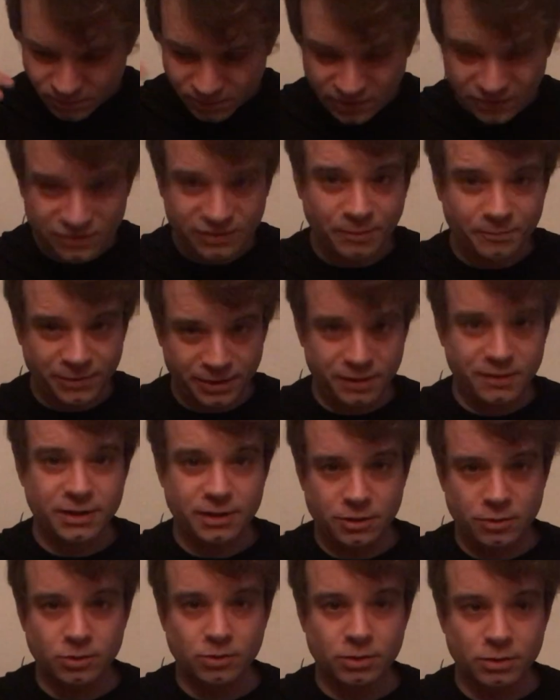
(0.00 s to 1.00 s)
something
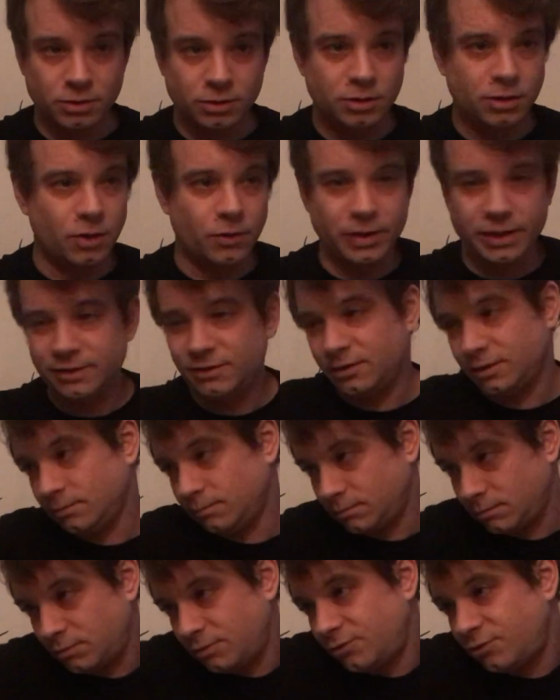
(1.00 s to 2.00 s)
that you are going to
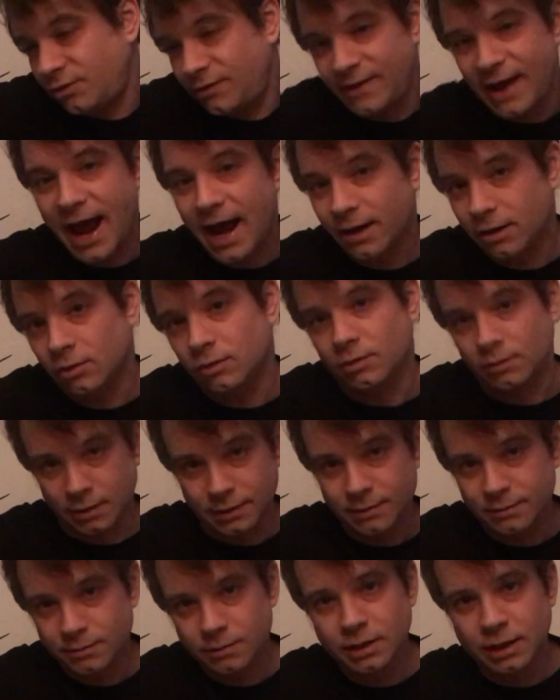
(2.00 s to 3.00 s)
tackle,
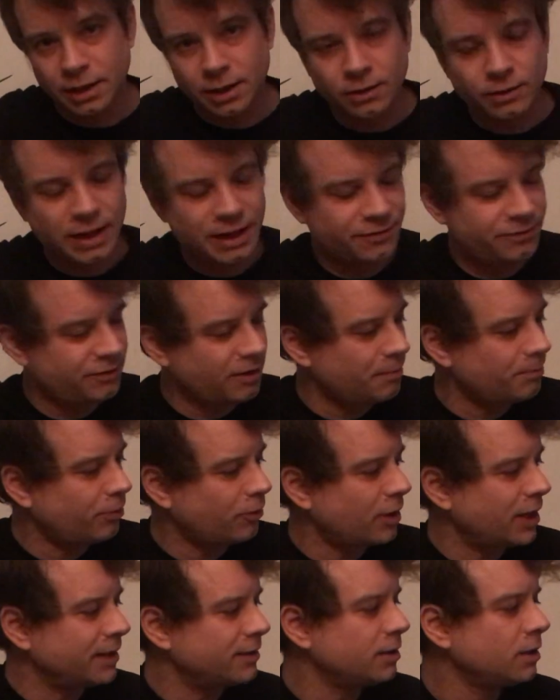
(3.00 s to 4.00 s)
you know, at some
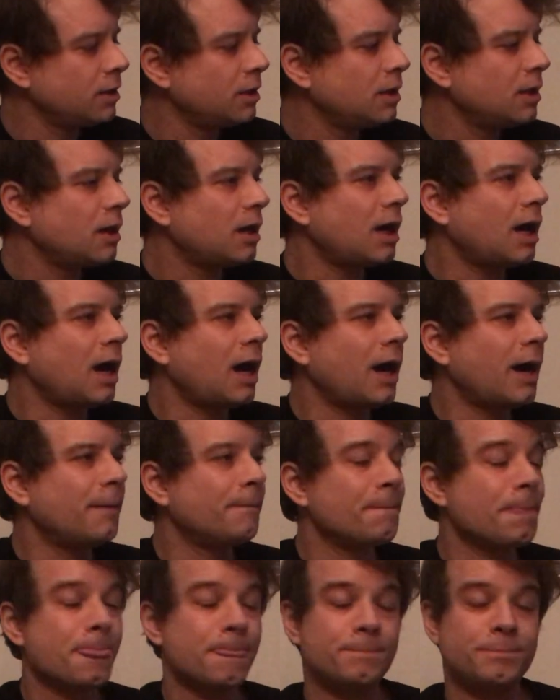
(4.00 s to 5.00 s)
point.
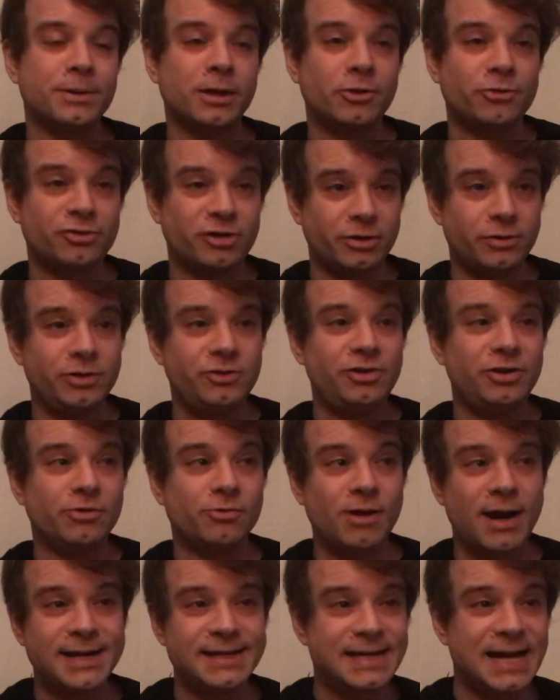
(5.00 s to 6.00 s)
But I'll show it to
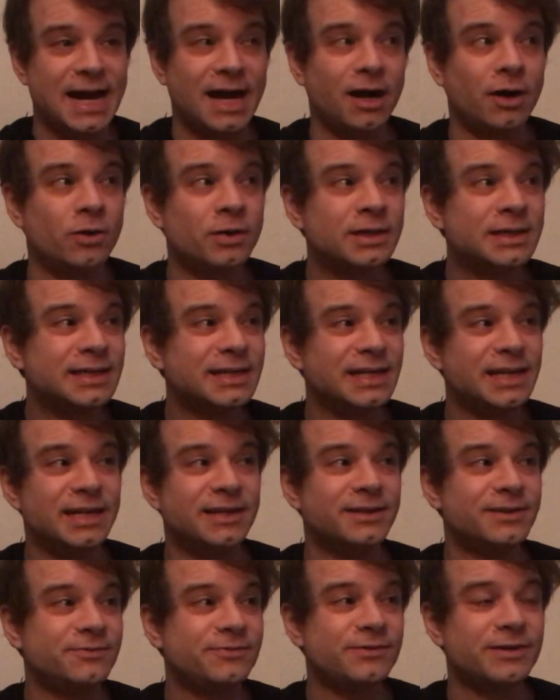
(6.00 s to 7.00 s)
you right now.
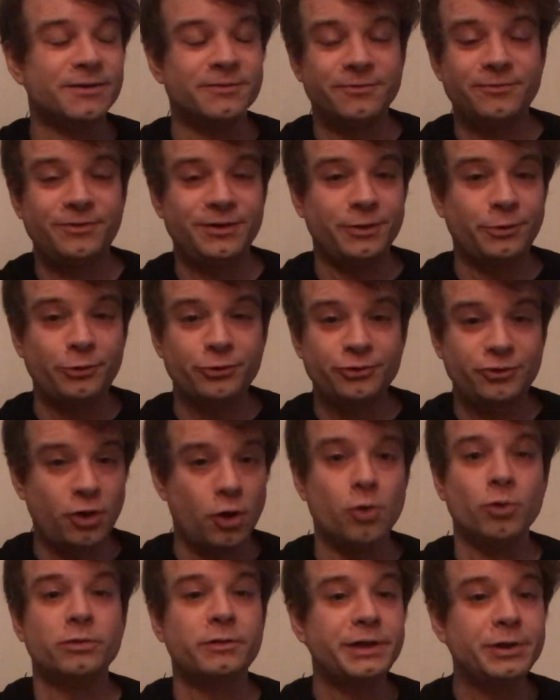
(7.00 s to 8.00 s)
If it feels
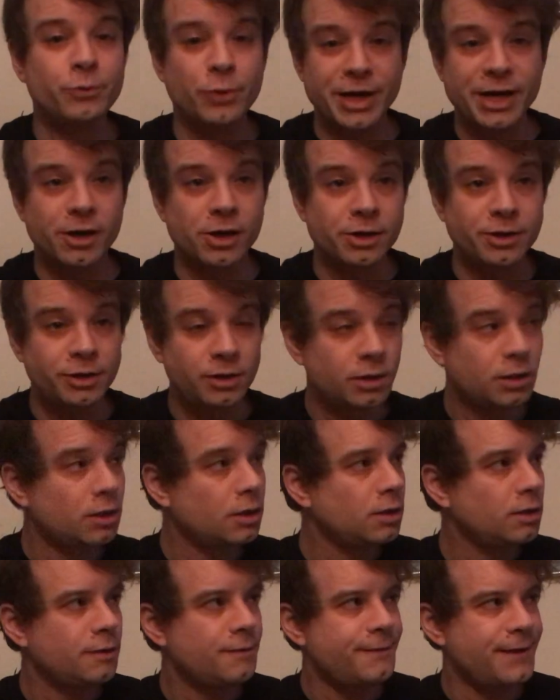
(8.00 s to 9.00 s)
totally weird,
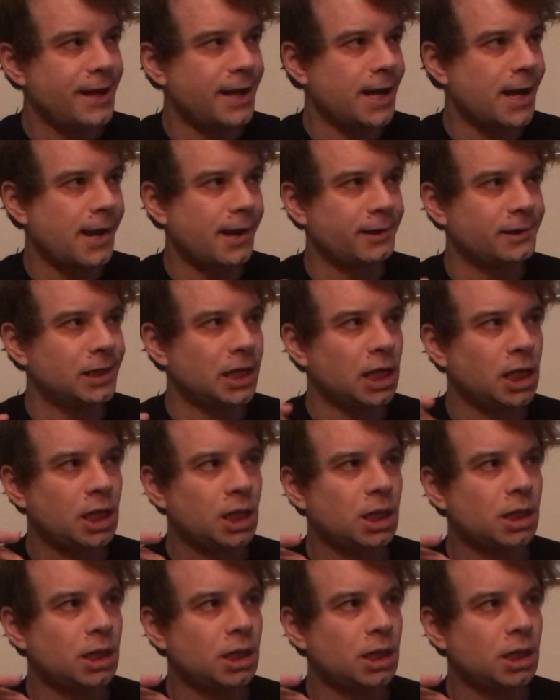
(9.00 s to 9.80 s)
then